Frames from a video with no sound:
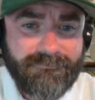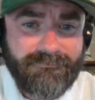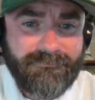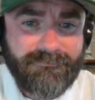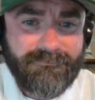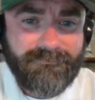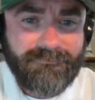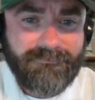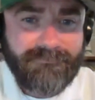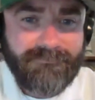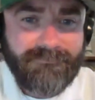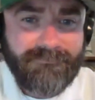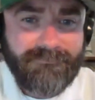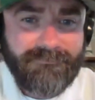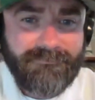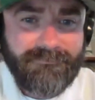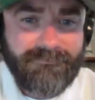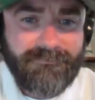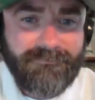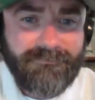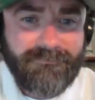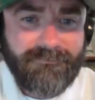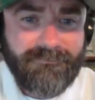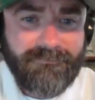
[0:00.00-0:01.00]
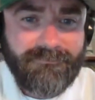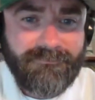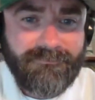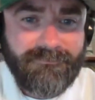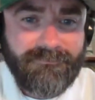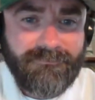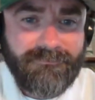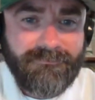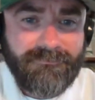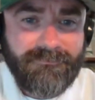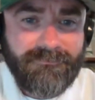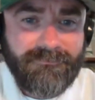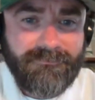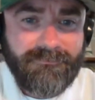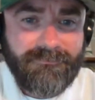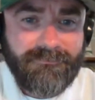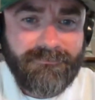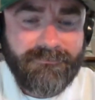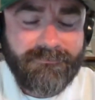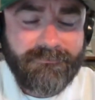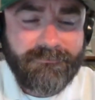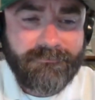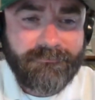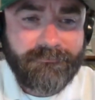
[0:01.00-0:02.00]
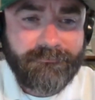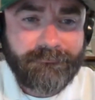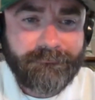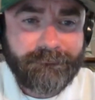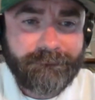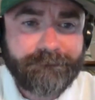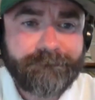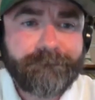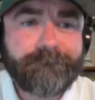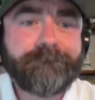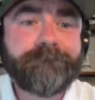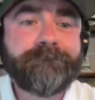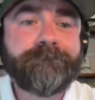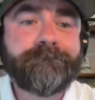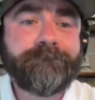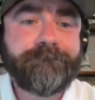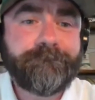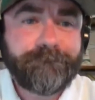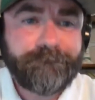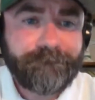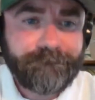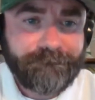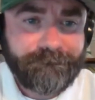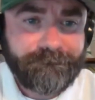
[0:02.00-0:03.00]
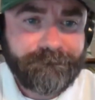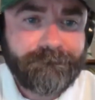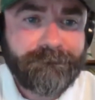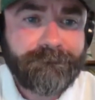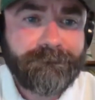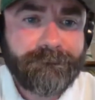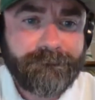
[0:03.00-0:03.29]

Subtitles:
No words are spoken by the person on screen.